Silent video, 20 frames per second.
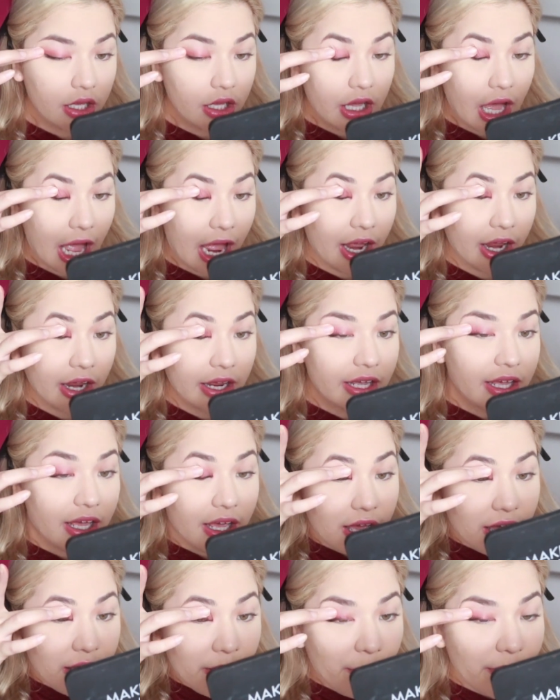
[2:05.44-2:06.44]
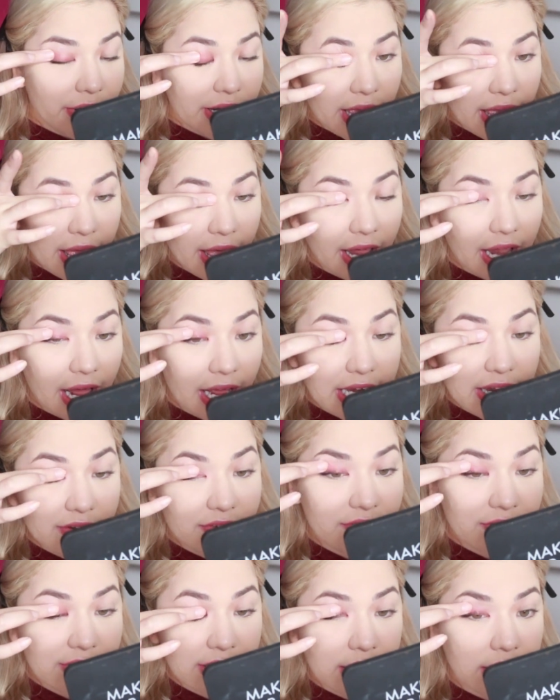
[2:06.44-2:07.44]
it. What the hell? I
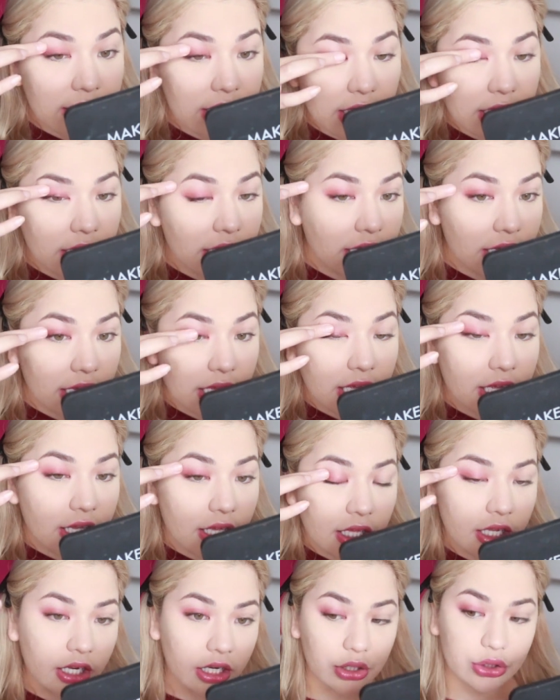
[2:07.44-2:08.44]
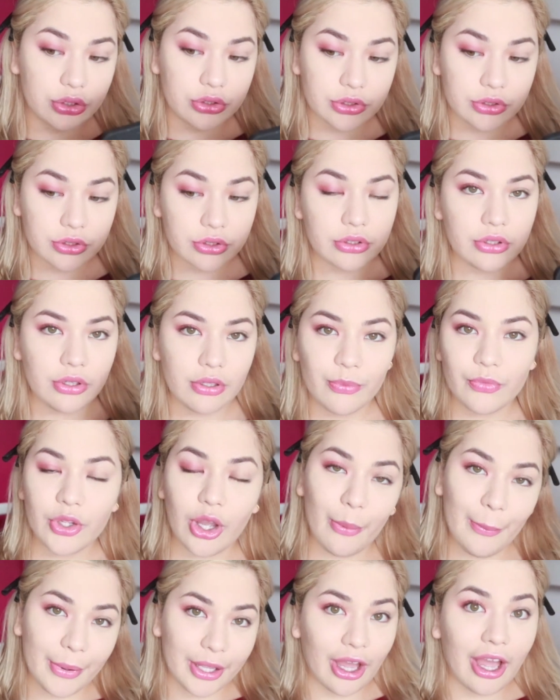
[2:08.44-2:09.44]
never even eat.
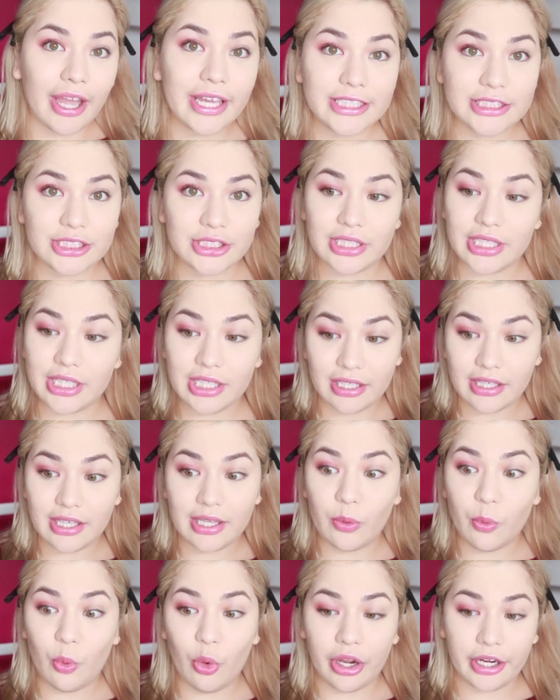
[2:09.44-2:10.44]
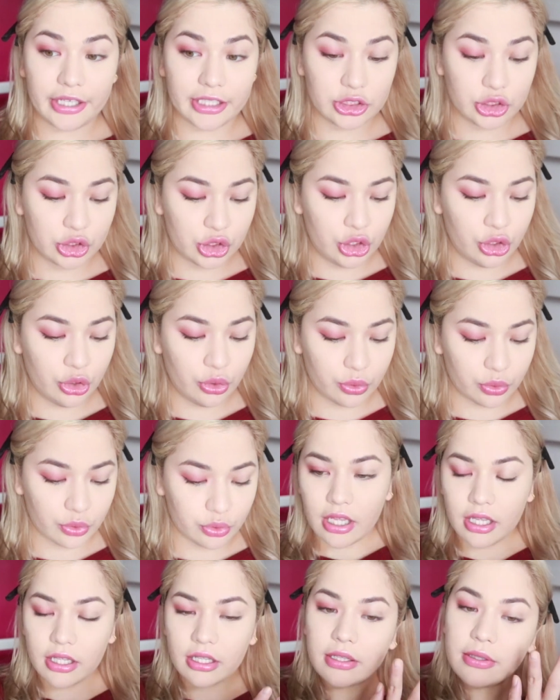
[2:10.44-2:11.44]
Oh my god, it worked. It's
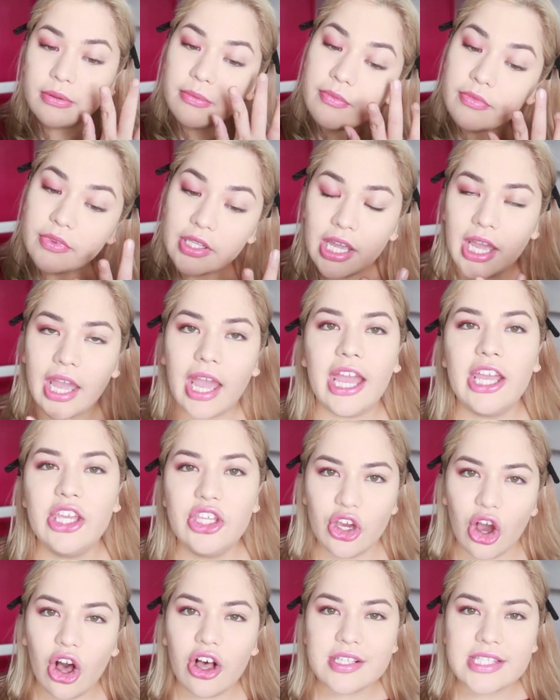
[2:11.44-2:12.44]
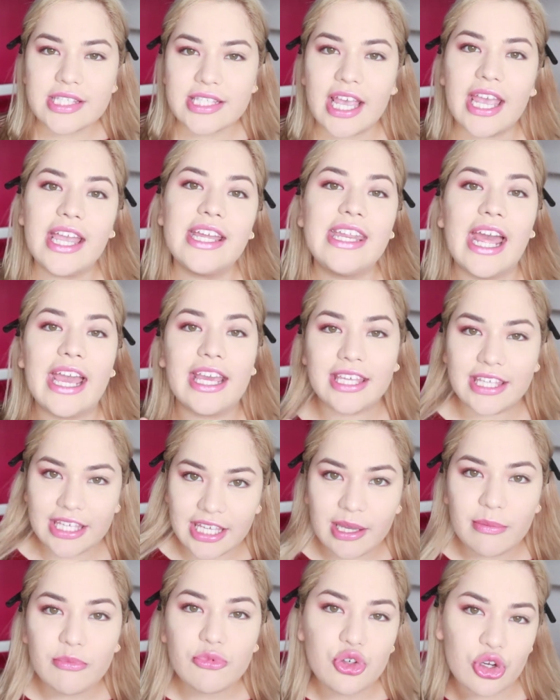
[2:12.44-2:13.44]
cute. And y'all say that
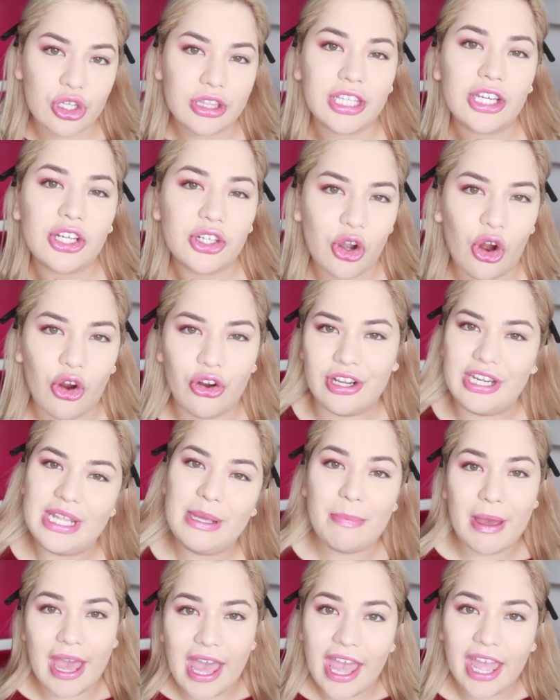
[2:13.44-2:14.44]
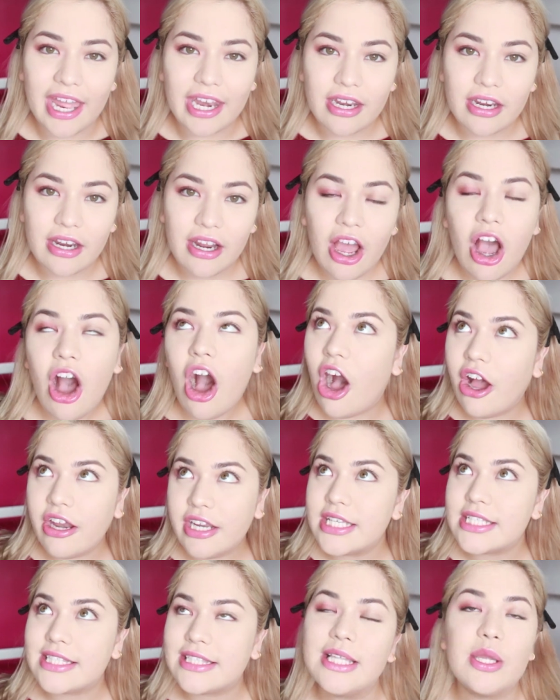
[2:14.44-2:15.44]
Kim treated Courtney bad?
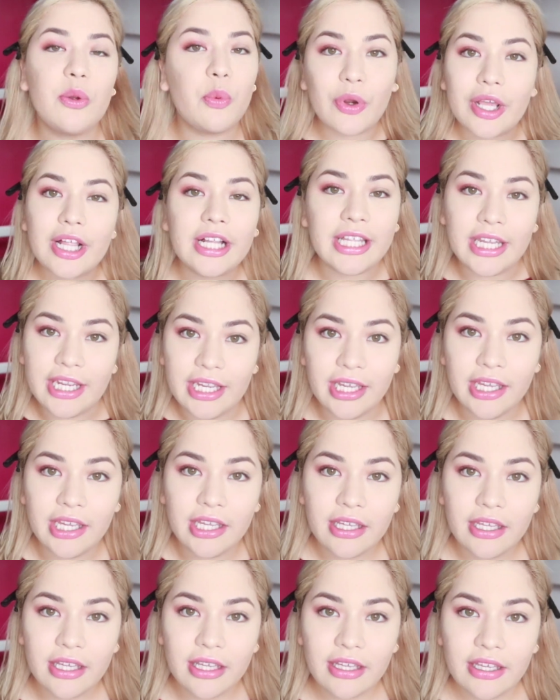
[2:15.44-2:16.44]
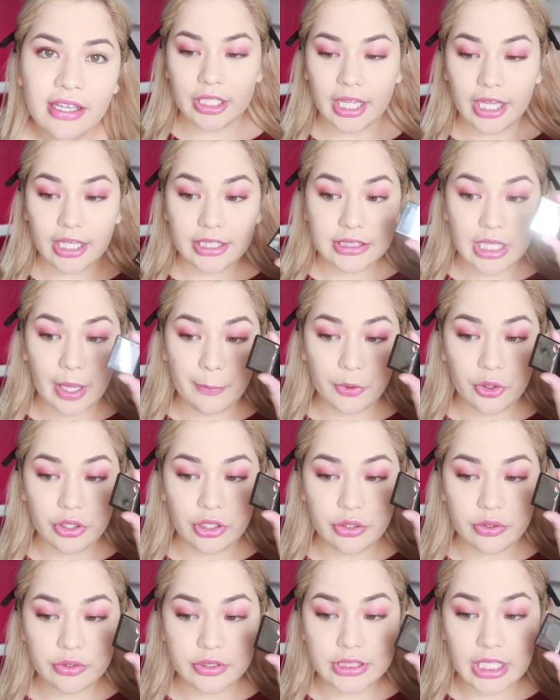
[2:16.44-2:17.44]
Honestly, really? Next, I'm
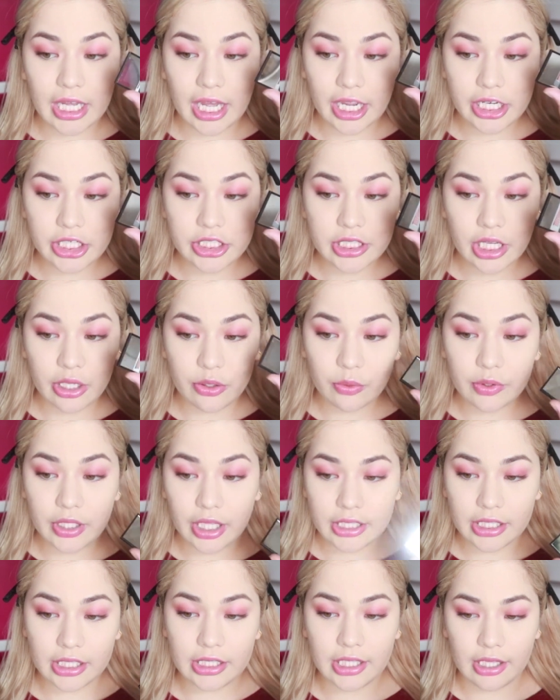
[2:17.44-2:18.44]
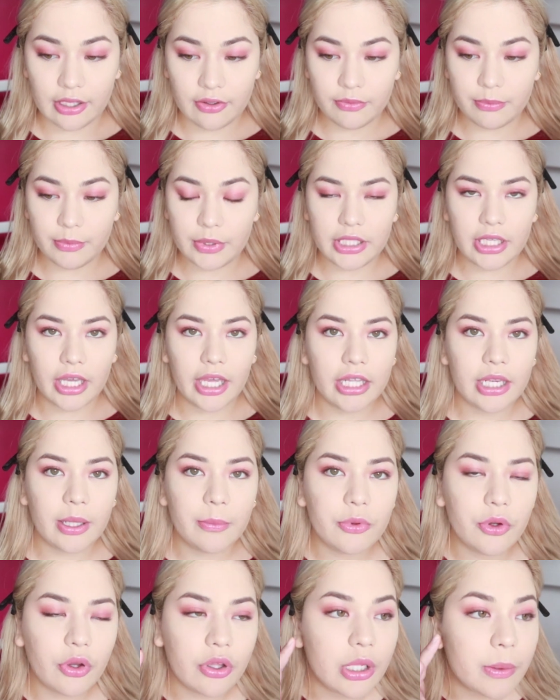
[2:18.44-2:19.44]
gonna use the eyeshadow that they gave me and
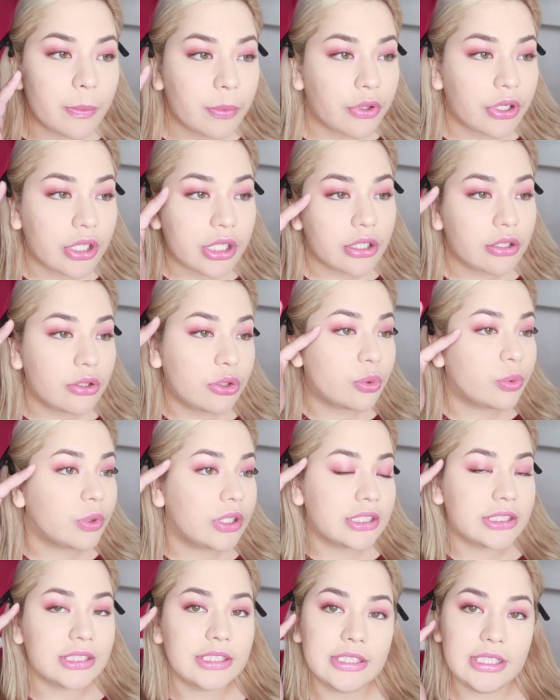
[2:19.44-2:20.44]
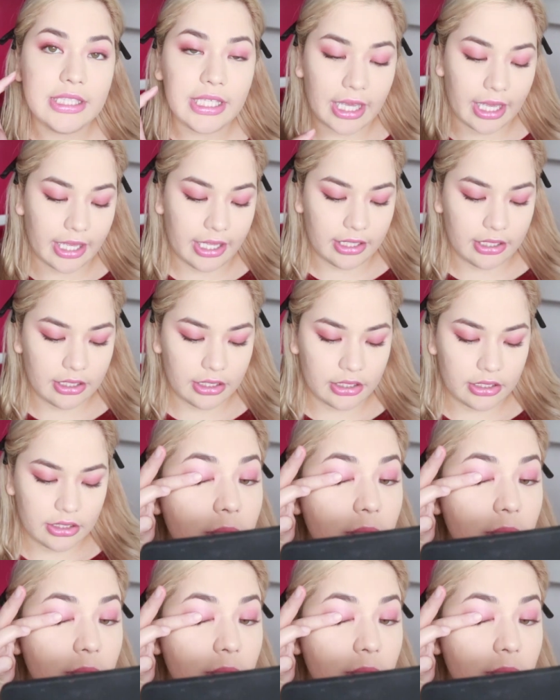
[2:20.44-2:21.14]
I'm gonna put it towards the end.